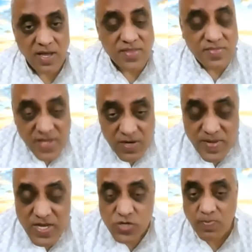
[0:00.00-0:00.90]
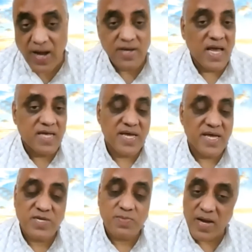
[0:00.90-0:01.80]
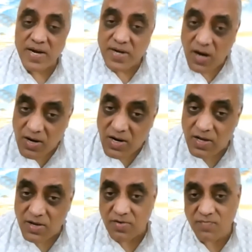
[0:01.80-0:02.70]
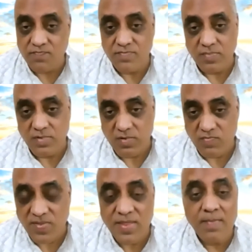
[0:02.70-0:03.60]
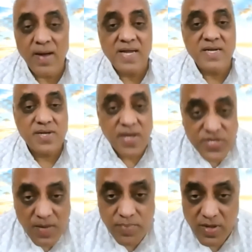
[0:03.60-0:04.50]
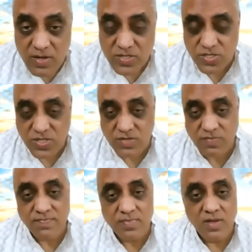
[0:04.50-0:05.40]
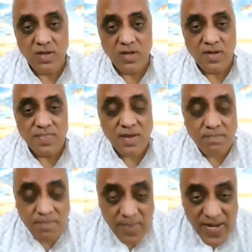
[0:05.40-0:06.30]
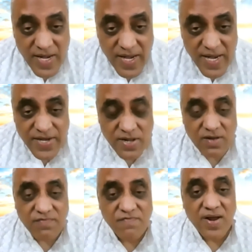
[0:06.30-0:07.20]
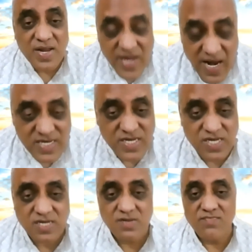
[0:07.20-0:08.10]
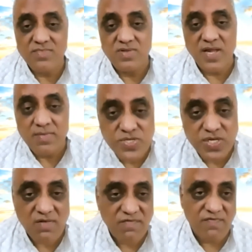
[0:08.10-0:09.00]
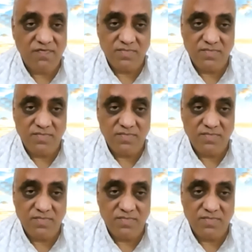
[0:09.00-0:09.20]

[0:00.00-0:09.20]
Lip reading: In the Nirbij mind, as I explained earlier, when the mind disappears, the meditator forgets himself.